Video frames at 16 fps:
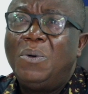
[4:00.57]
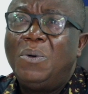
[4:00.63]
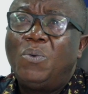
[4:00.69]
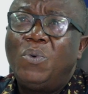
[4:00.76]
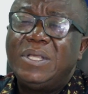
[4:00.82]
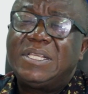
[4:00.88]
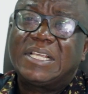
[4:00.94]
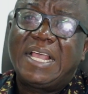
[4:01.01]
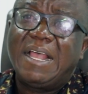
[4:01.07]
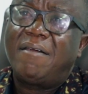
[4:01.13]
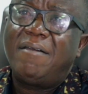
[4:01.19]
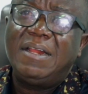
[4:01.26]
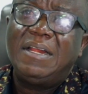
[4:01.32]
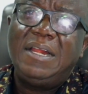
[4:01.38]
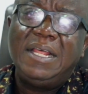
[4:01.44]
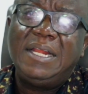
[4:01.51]
which
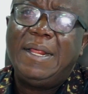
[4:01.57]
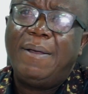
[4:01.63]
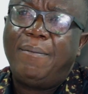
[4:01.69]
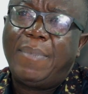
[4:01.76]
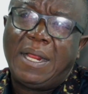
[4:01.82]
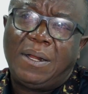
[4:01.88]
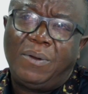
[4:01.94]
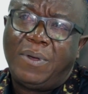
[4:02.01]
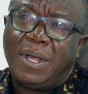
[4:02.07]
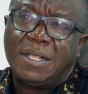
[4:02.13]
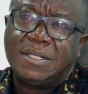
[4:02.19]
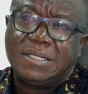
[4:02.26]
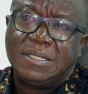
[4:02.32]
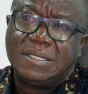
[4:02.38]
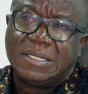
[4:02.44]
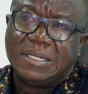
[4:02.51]
currently the manual
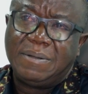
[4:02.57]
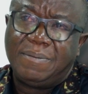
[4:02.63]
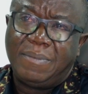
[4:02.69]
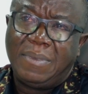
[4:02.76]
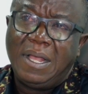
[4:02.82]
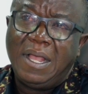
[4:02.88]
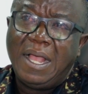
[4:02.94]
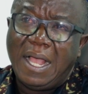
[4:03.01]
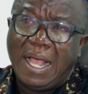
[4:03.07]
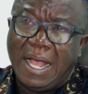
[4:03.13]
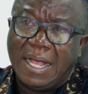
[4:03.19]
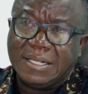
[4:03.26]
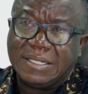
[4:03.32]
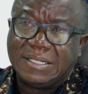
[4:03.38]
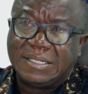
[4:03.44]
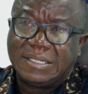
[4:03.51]
system
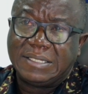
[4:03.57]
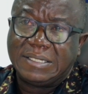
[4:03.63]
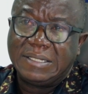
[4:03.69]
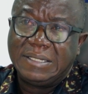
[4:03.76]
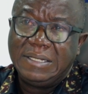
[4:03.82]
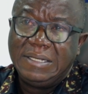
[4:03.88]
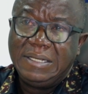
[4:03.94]
has.